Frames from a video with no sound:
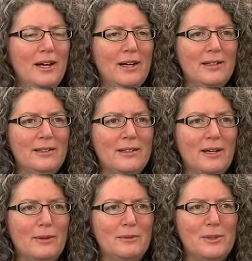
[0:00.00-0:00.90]
And
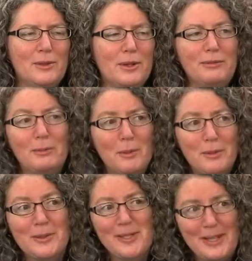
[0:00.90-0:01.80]
um, so I
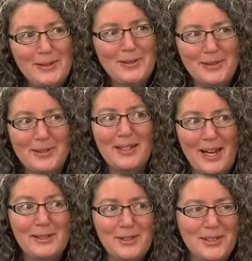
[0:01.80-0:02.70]
remember saying
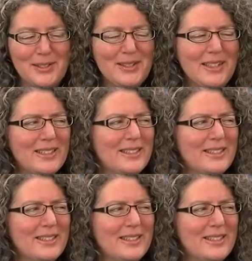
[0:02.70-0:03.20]
last year yeah.